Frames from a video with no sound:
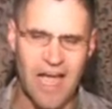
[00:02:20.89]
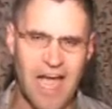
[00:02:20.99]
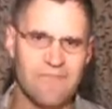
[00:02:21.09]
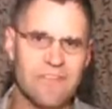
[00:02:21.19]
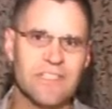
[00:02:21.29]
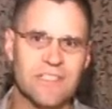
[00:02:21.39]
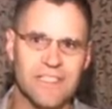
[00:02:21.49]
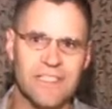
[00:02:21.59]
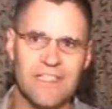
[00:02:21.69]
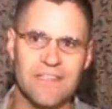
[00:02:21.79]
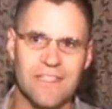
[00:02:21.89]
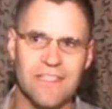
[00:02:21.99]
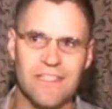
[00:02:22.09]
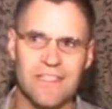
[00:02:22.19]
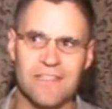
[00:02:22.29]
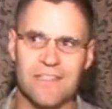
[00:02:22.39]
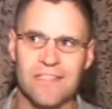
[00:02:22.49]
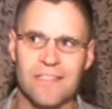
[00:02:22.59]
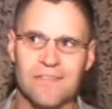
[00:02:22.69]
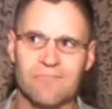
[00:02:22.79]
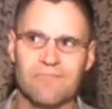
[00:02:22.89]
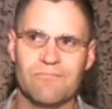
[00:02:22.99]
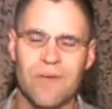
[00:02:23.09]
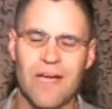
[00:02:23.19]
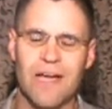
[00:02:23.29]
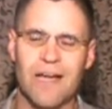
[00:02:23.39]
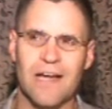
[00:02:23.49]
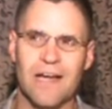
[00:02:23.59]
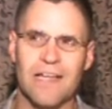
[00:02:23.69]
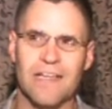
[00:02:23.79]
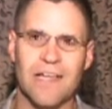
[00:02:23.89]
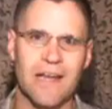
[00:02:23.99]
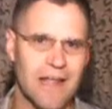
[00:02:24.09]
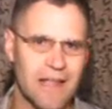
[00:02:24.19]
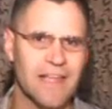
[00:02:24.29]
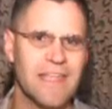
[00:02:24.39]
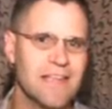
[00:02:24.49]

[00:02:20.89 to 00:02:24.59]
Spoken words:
Obviously, and I